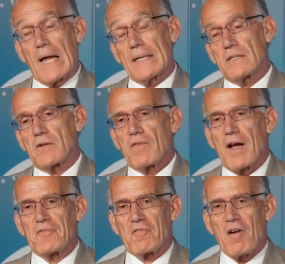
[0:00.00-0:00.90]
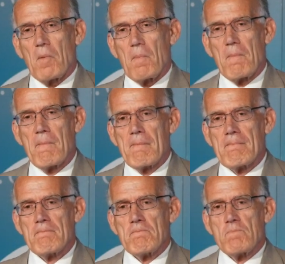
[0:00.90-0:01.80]
like to survive Trump.
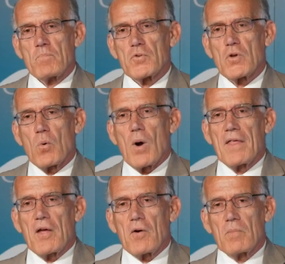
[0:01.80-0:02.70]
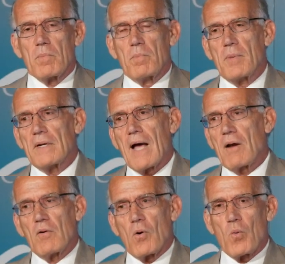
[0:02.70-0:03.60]
So why they're but I
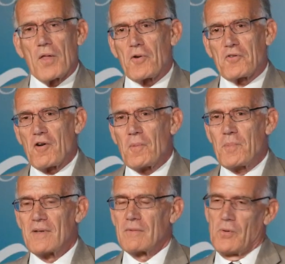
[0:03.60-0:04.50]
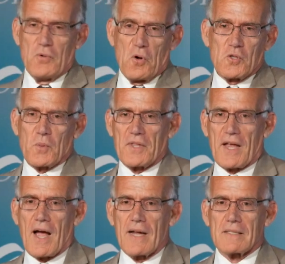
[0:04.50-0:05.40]
don't know whether Trump, who knows what the
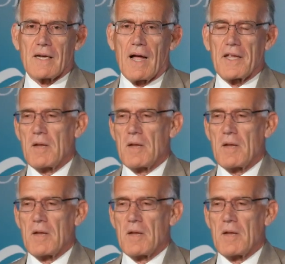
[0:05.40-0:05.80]
guy is like.